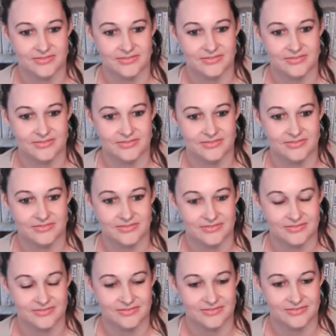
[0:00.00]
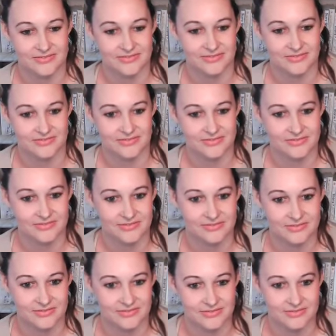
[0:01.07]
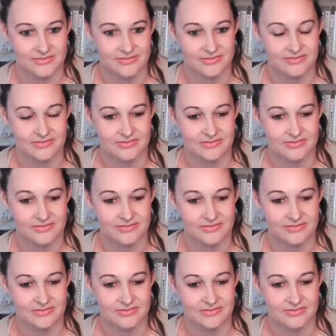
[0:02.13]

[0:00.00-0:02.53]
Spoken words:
(silent)